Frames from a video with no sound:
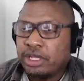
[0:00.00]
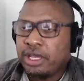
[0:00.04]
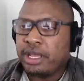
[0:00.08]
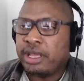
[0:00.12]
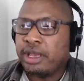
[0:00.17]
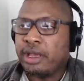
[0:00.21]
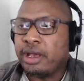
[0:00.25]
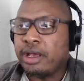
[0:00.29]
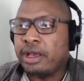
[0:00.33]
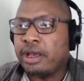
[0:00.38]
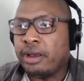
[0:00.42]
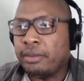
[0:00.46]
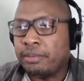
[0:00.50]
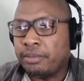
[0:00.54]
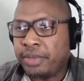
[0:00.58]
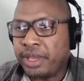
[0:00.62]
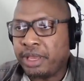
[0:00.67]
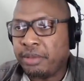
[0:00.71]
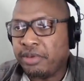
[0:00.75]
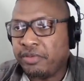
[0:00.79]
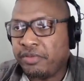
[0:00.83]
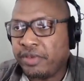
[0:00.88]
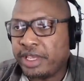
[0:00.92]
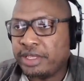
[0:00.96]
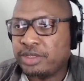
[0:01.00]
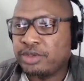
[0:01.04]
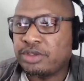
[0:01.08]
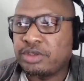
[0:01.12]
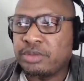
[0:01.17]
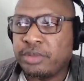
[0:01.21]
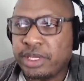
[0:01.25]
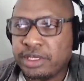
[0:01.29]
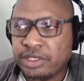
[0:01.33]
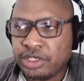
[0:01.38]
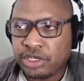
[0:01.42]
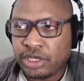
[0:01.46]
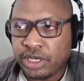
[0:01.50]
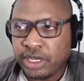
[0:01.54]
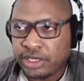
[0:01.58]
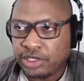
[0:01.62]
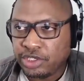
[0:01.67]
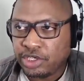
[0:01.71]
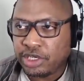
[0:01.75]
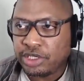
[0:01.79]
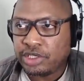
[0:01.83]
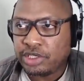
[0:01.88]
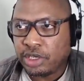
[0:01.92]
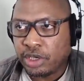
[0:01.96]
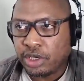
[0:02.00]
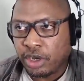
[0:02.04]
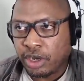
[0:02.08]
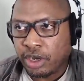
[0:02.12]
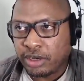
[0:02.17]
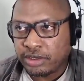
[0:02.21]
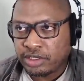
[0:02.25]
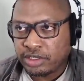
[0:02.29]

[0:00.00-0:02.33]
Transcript: uh, Babyface was mentioning GTR.